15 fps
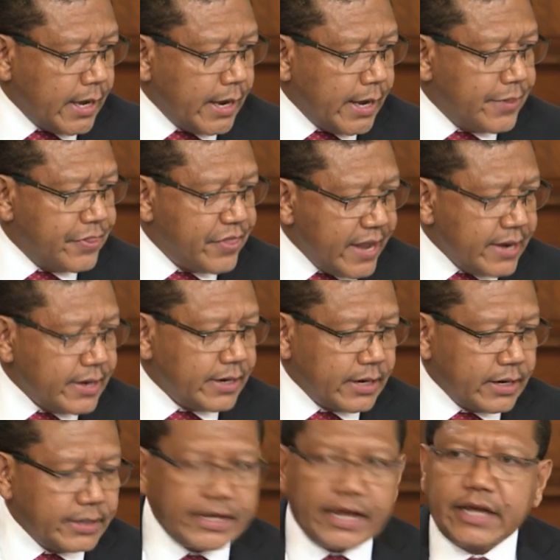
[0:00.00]
And then
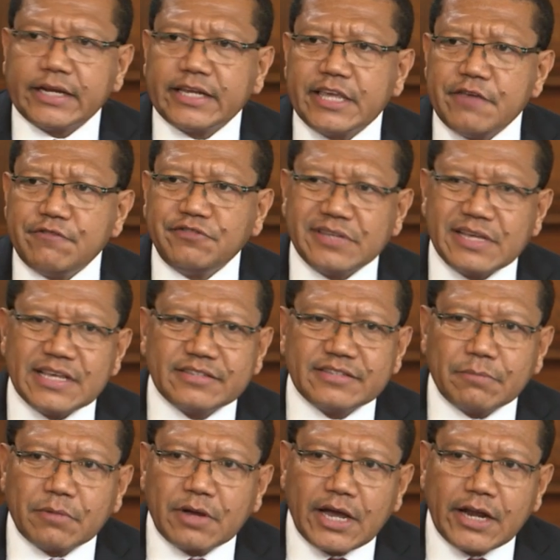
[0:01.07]
that gives us
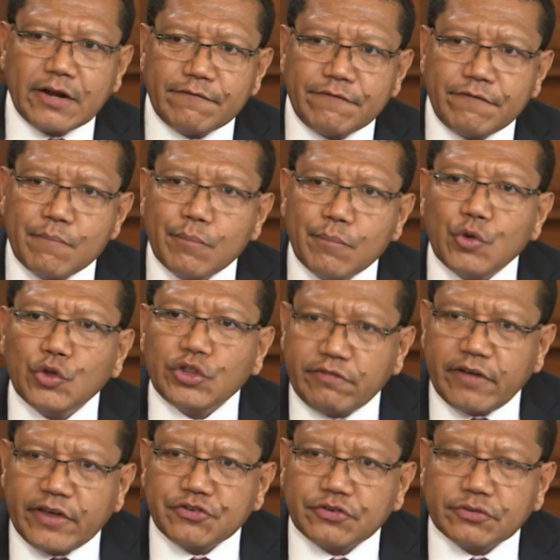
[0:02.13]
some kind of
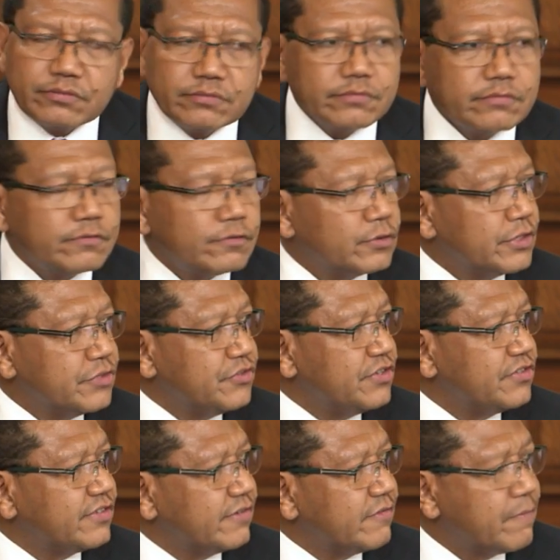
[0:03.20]
motivation for the
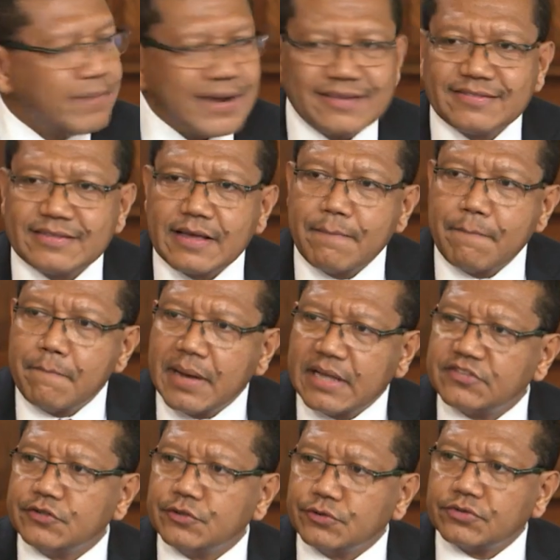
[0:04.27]
G7+
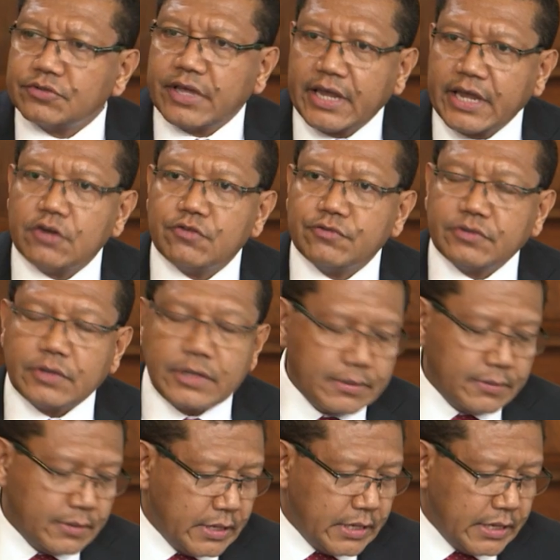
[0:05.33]
ambassadors, head of
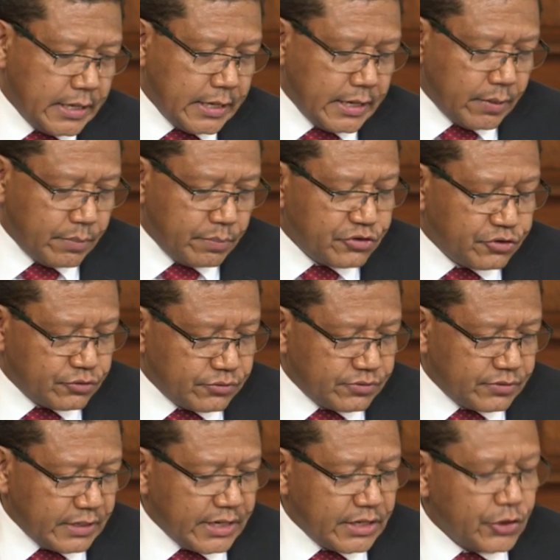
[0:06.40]

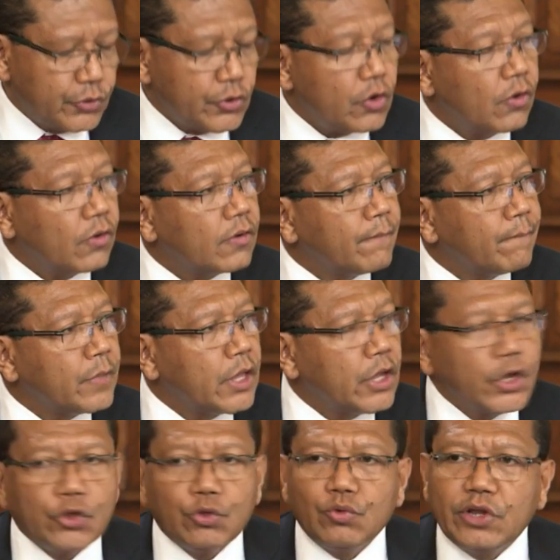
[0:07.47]
missions in New York,
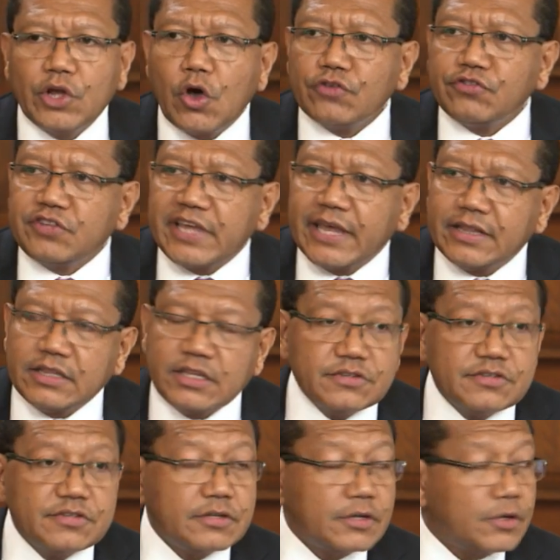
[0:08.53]
to negotiate
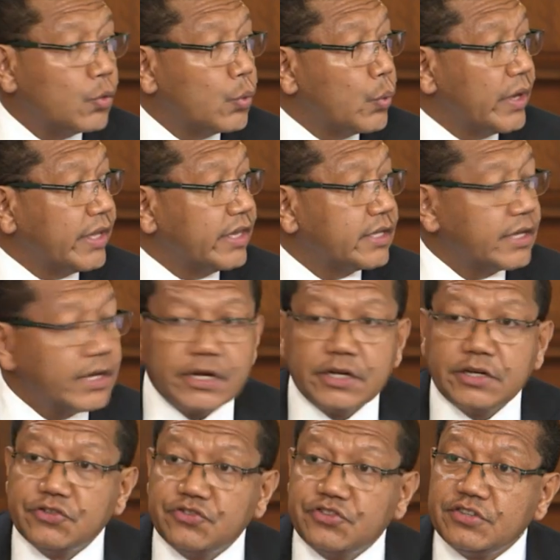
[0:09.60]
this with
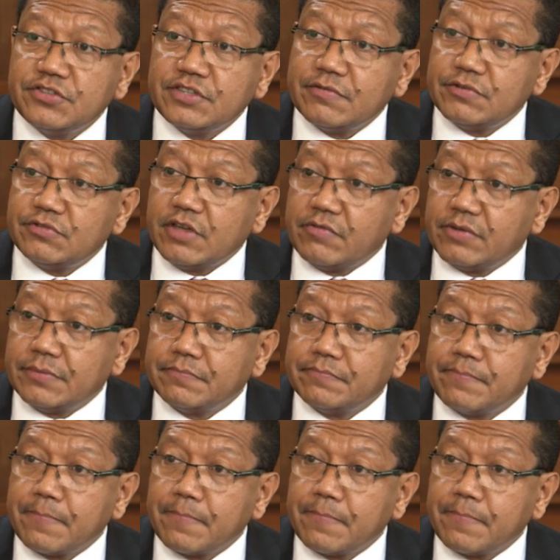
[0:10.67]
the G77,